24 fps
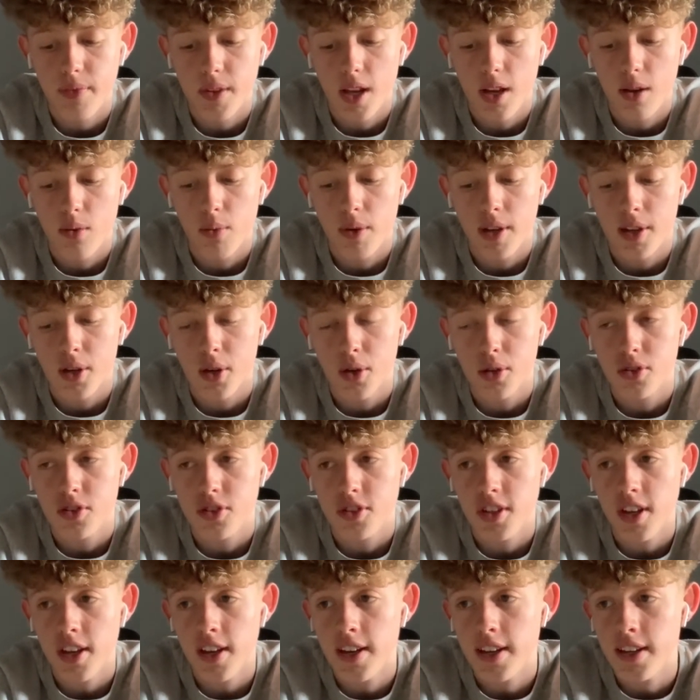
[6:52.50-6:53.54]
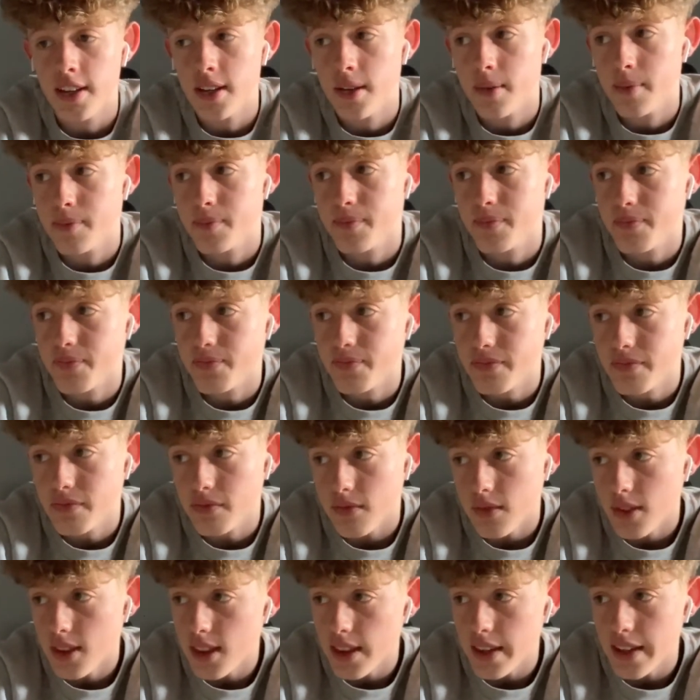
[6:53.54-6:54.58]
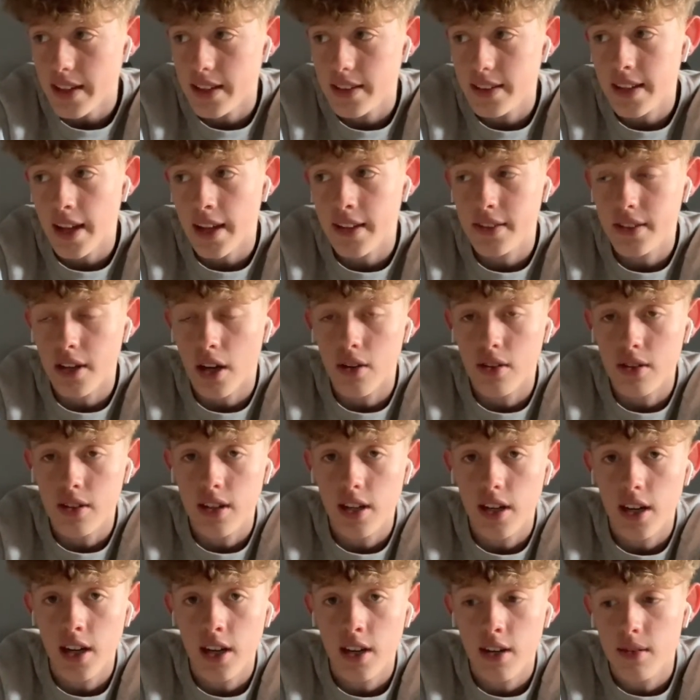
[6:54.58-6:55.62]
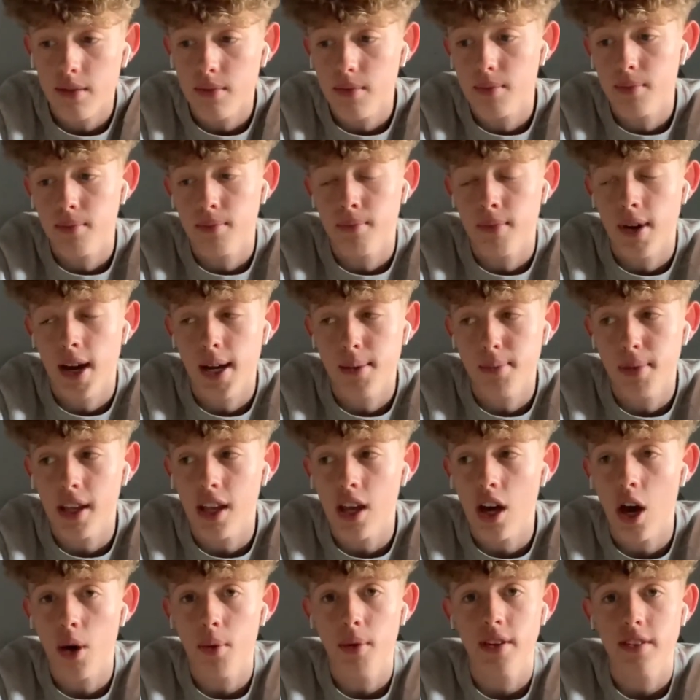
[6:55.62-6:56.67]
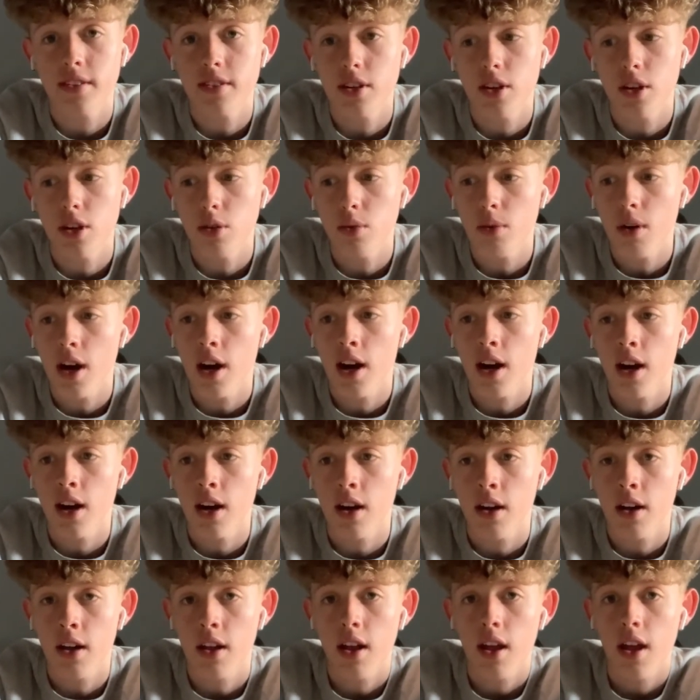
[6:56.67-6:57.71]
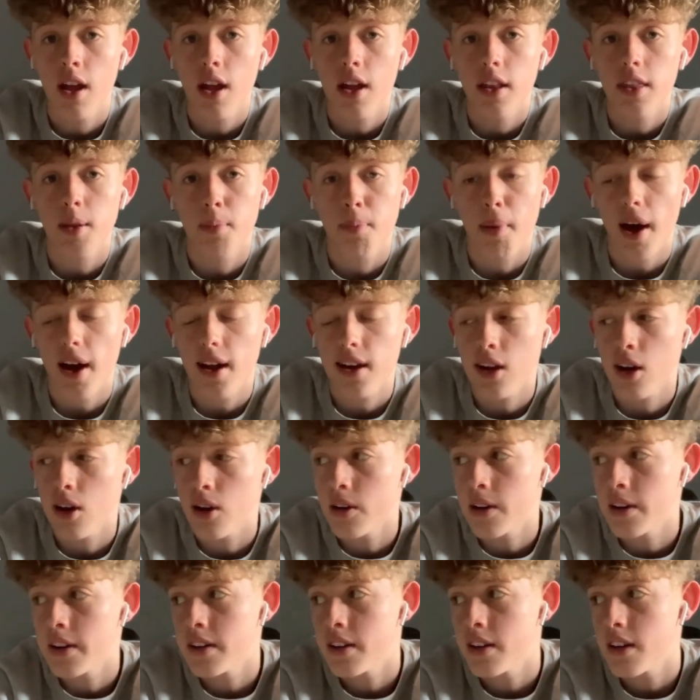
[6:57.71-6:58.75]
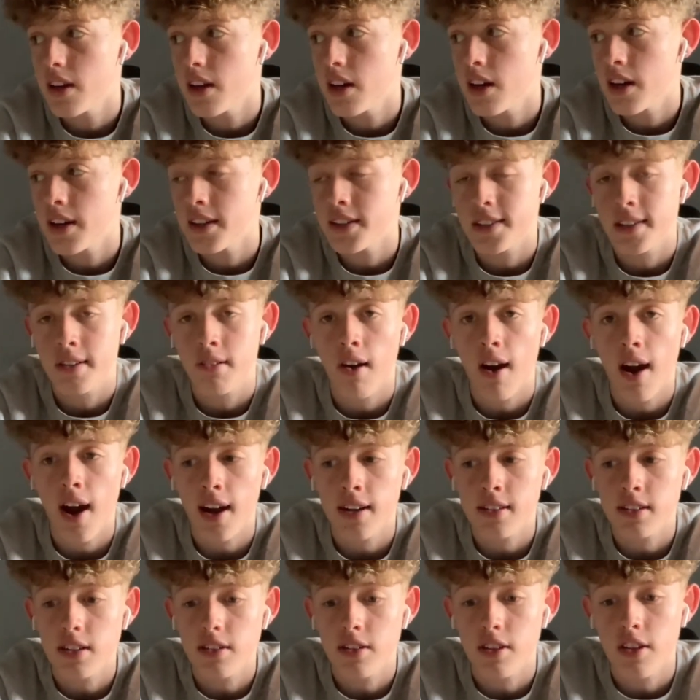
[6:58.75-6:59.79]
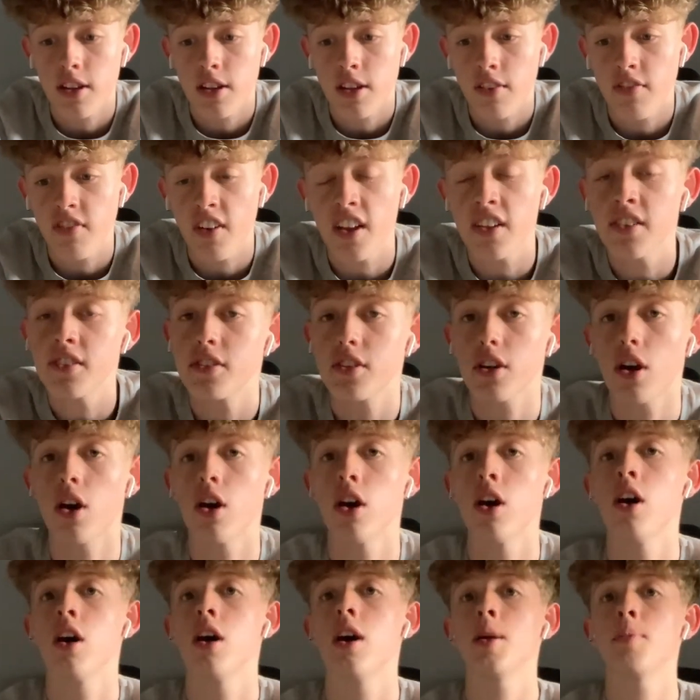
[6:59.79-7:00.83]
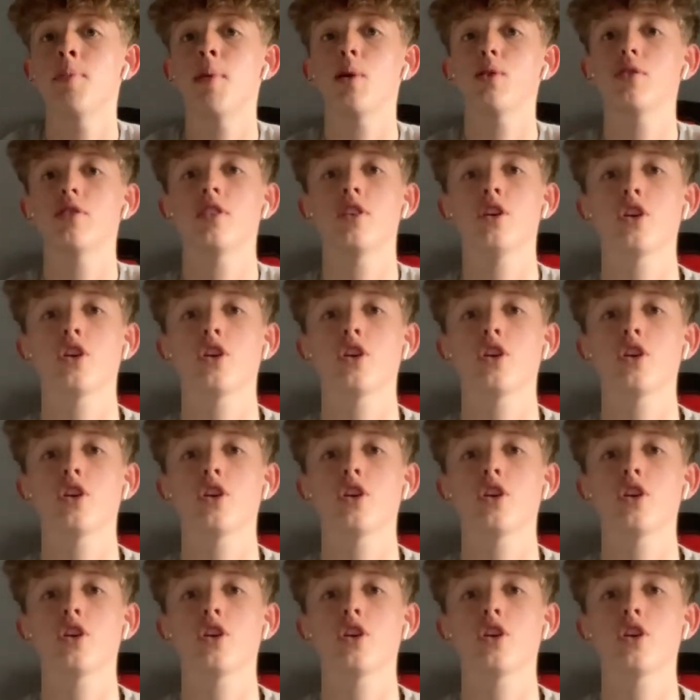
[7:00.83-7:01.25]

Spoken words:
We could see Dendoncker maybe go into the back line. He's a great asset to the defence. He puts in a